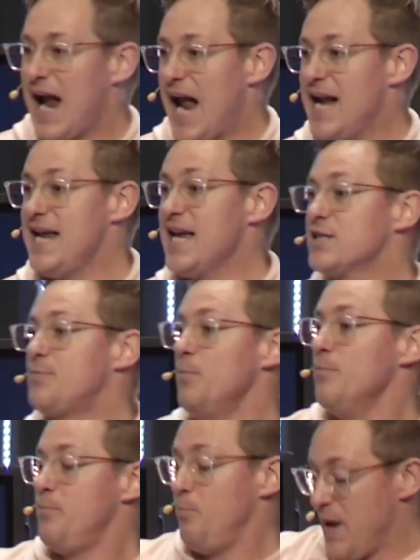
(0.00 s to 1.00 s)
And he has
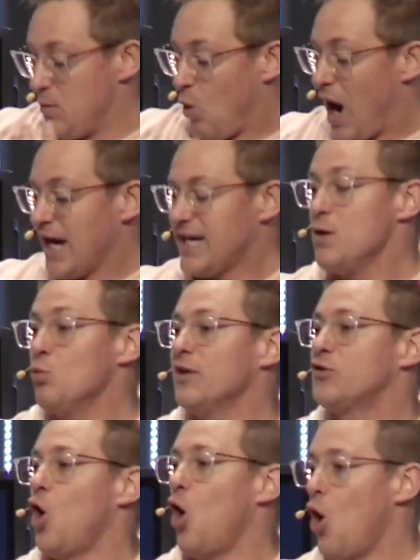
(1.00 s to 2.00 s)
been walking with the